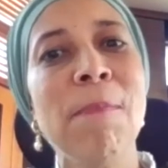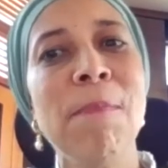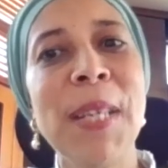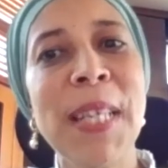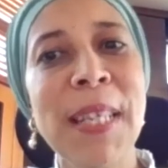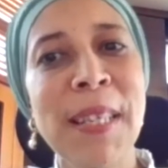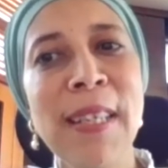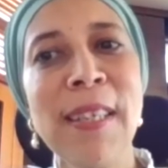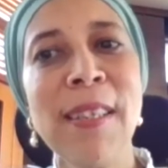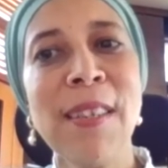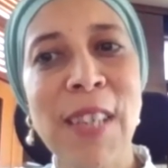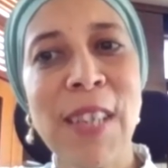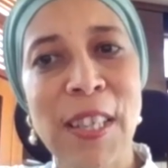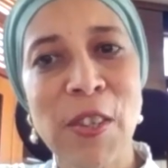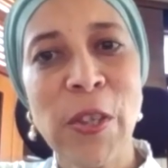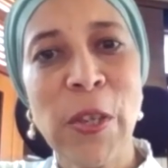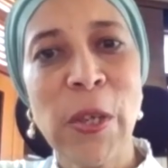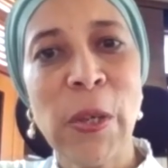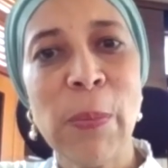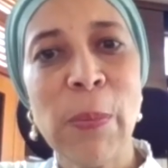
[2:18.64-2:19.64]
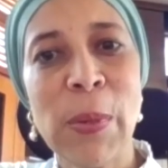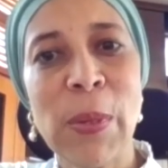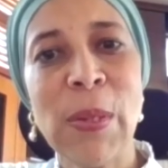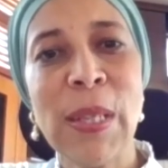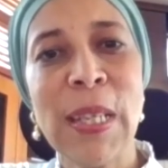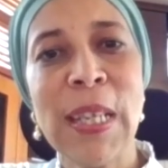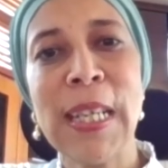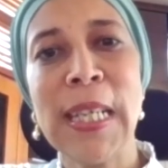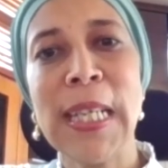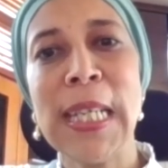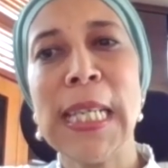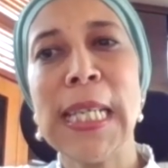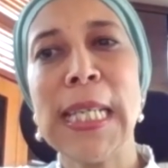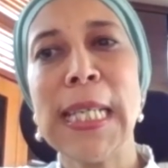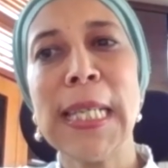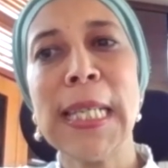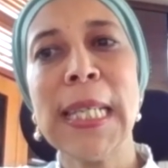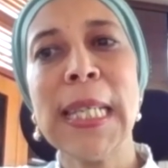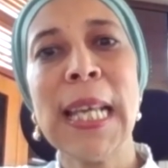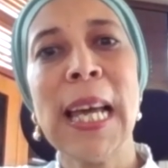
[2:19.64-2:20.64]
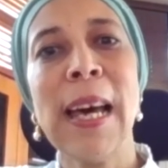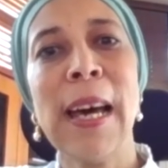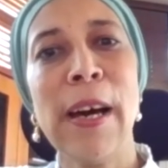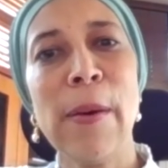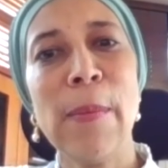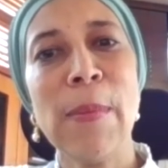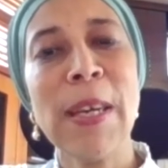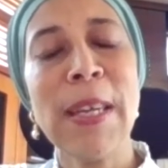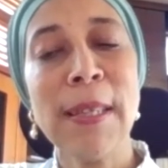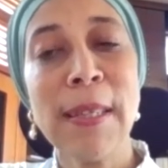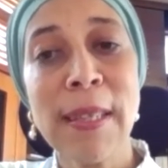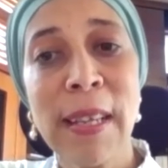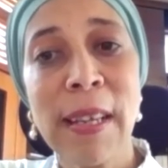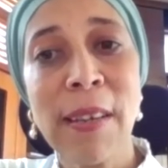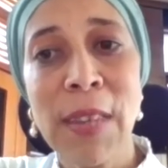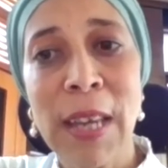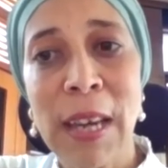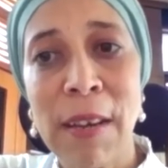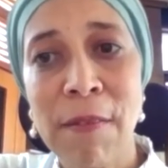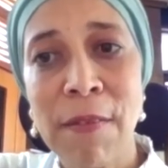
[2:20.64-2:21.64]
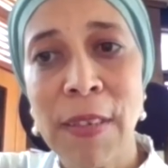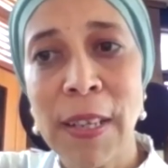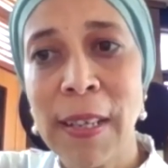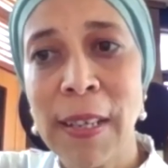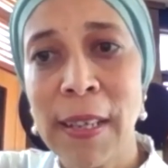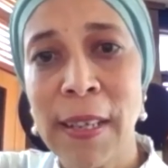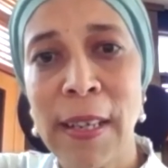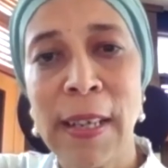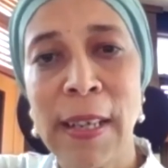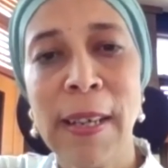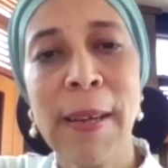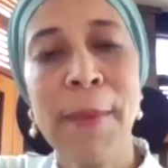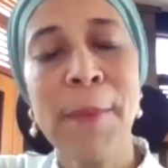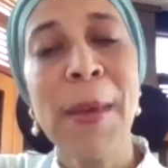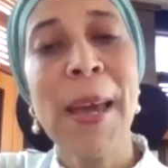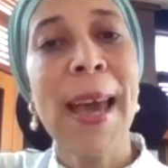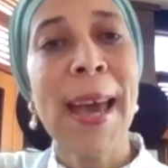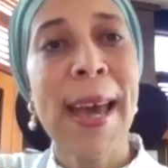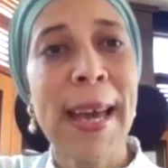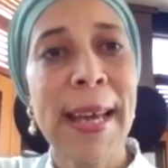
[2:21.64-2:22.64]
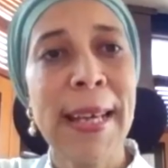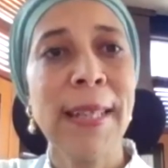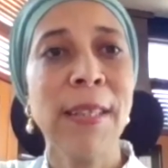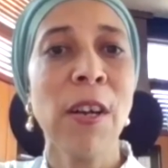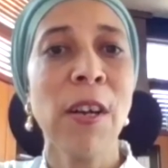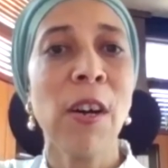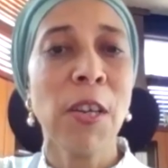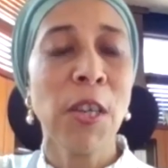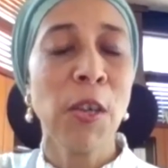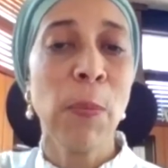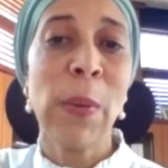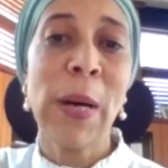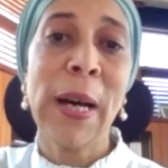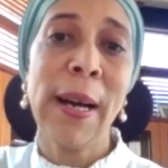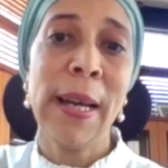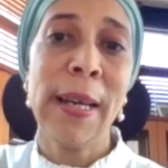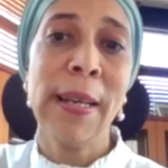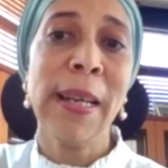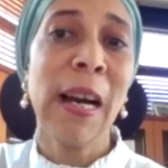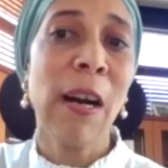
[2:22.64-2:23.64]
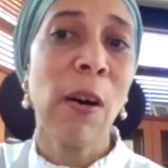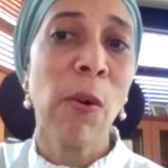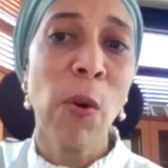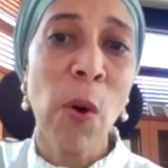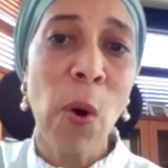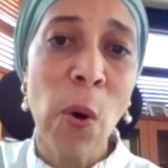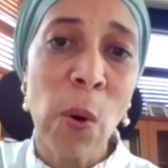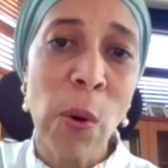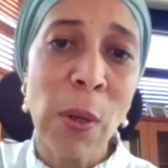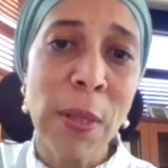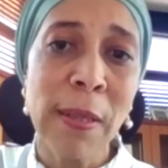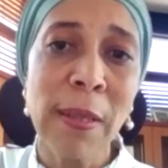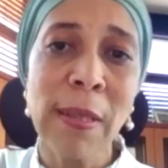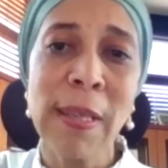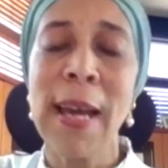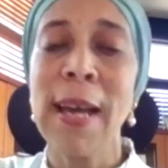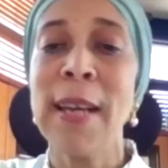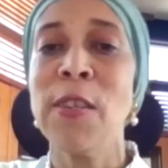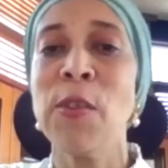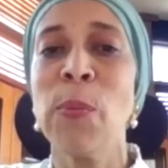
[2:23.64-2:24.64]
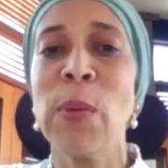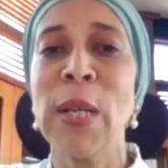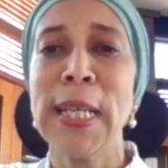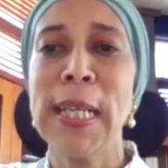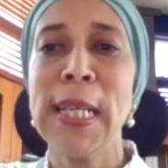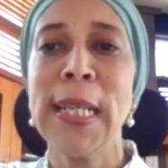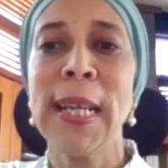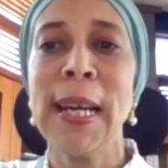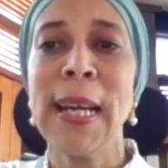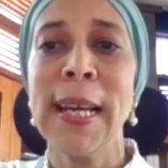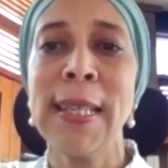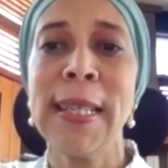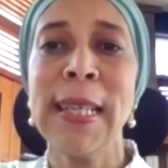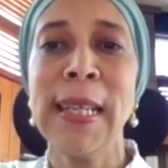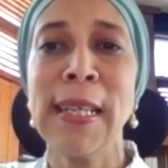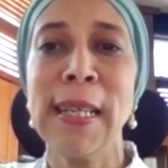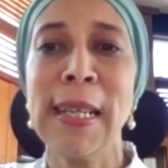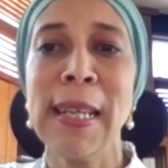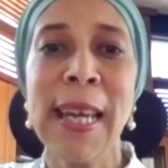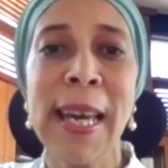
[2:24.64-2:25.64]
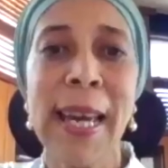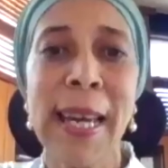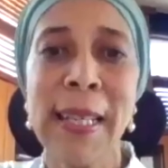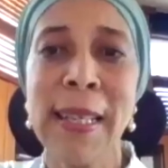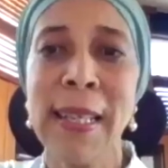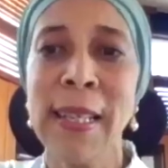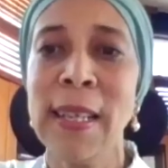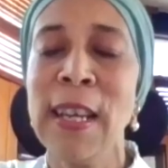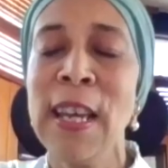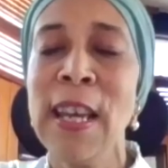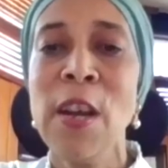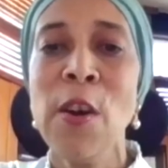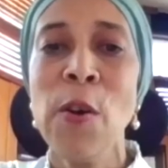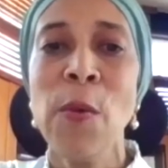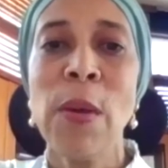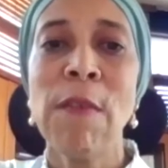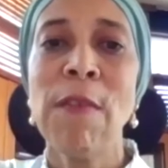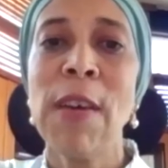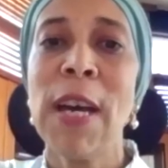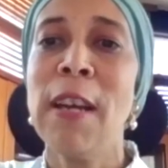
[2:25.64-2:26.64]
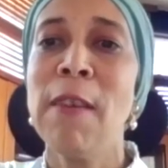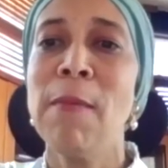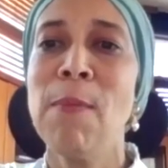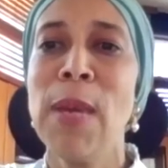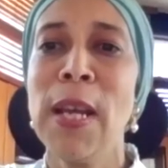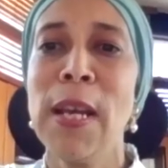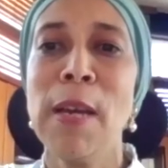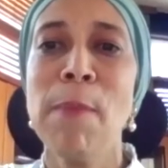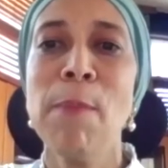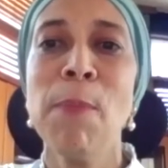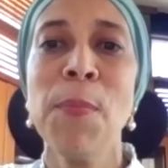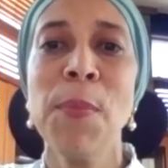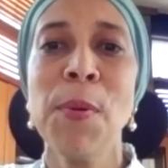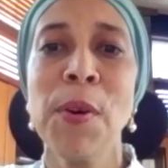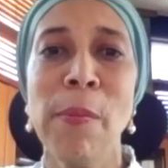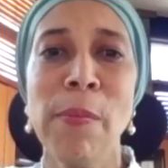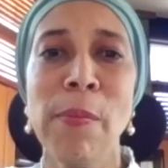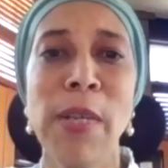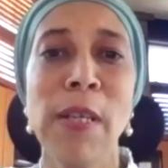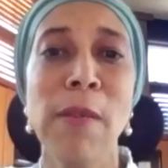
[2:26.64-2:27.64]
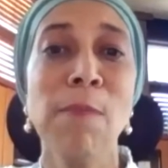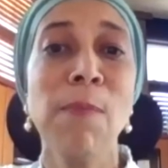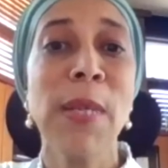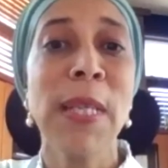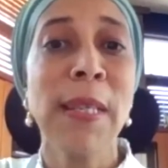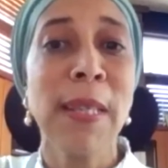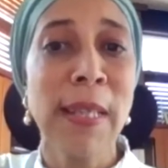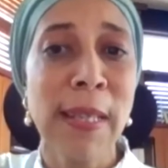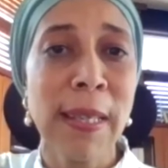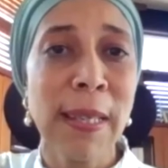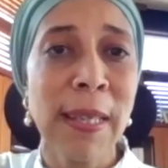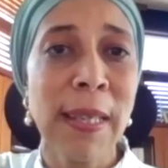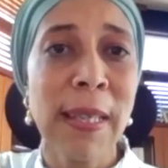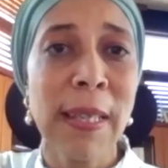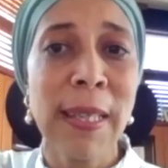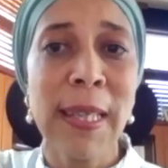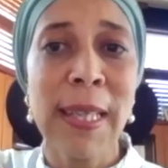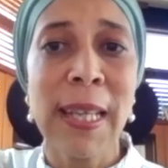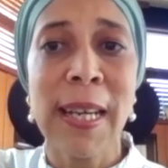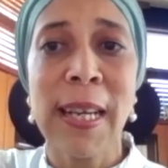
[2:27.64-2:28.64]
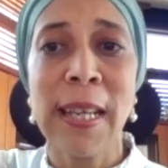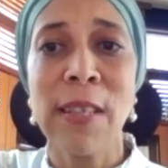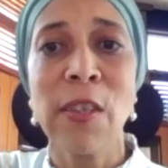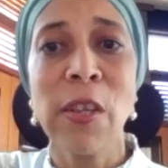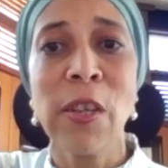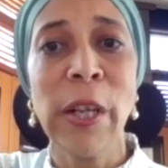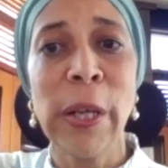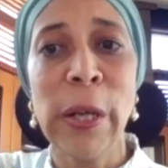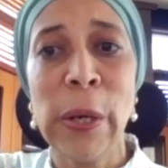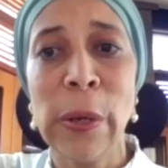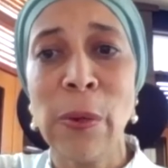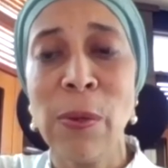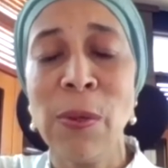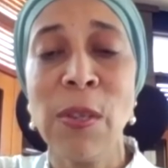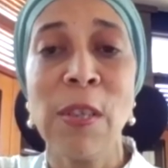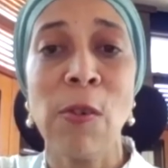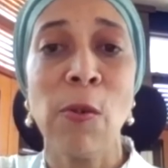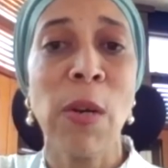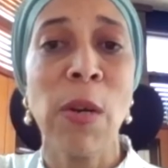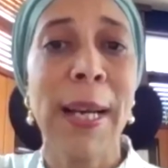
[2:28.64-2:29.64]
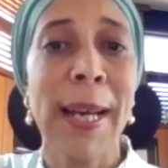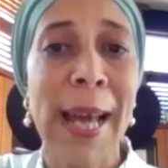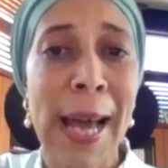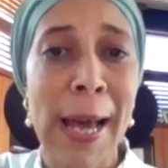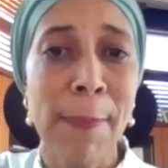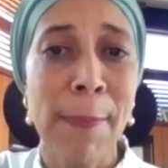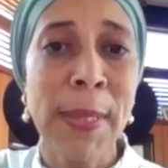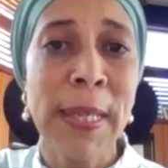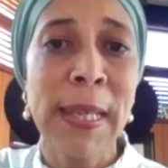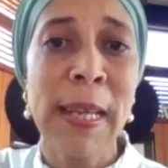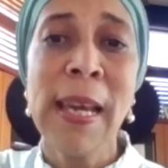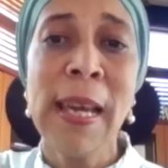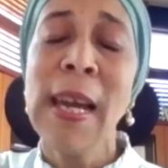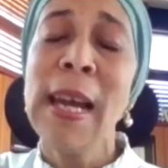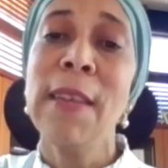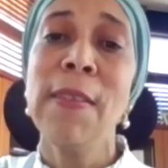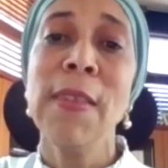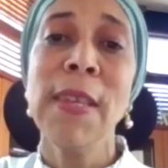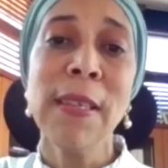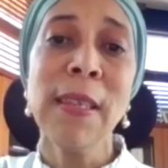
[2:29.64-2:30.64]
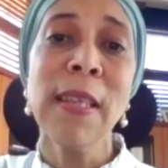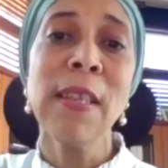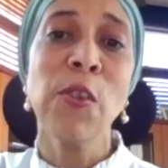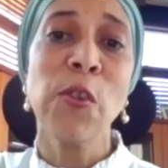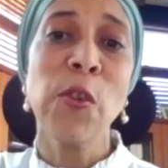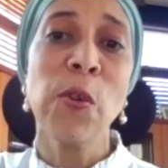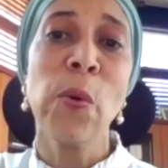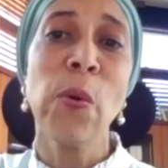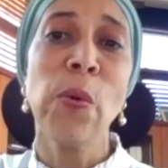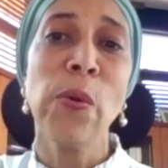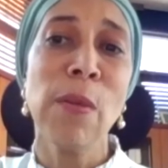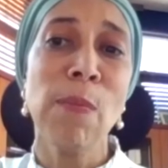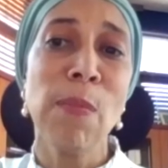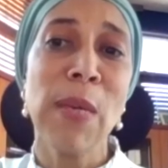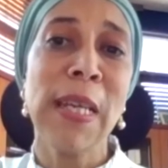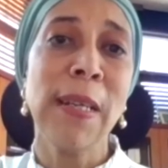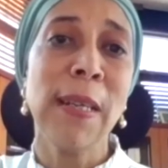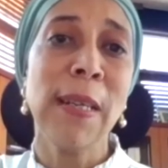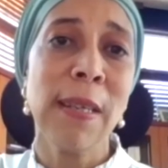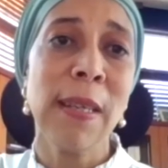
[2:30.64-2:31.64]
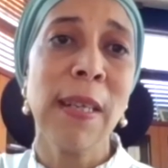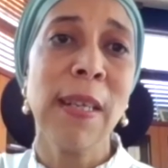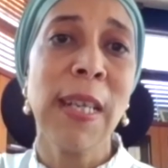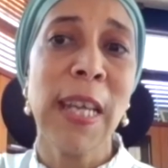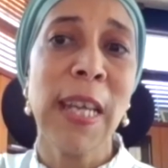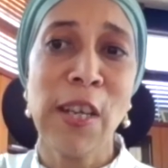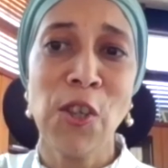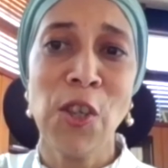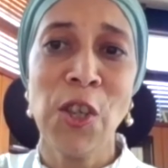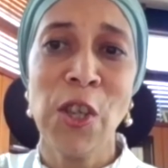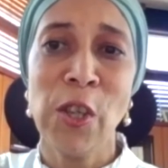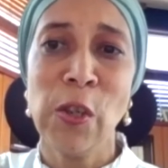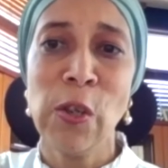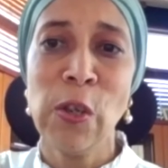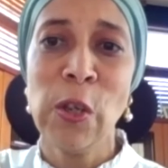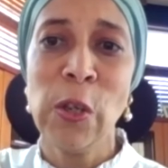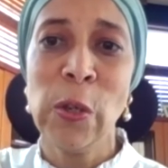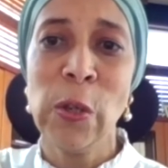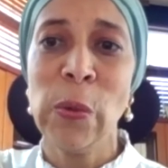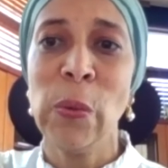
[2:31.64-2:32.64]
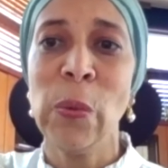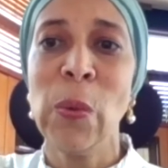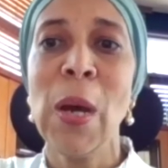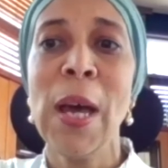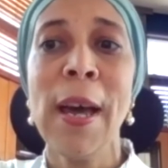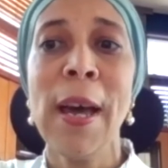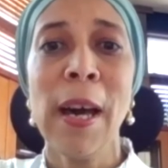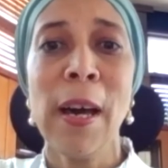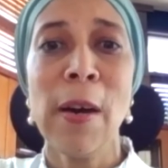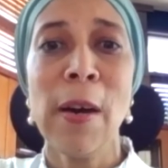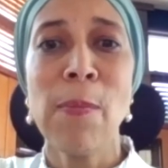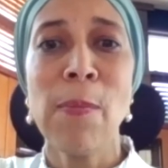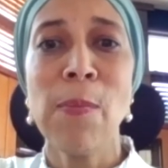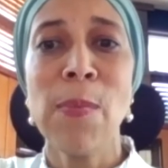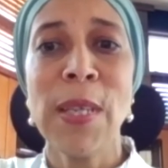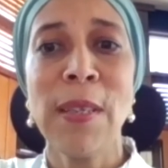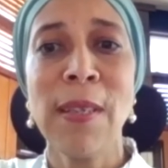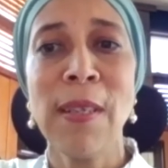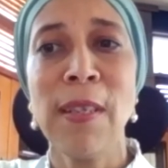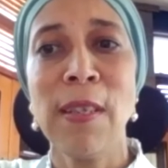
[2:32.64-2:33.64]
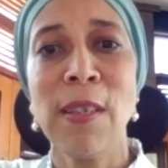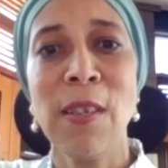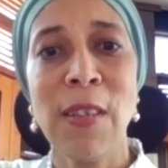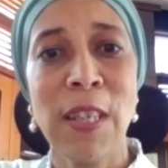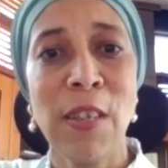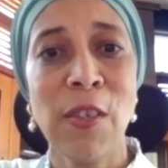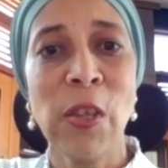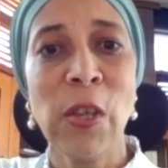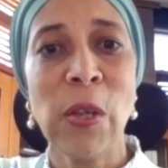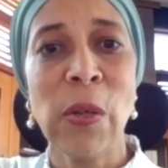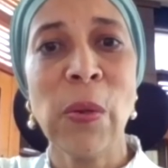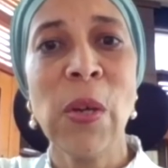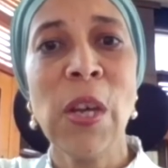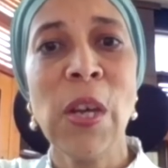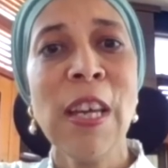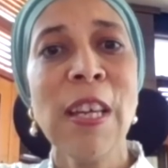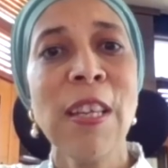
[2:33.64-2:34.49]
business rescue proceedings in South Africa has occupied our courts. As Juanita has indicated, we've had many prominent businesses that has closed or collapsed, and this has drawn the media's attention to business rescue.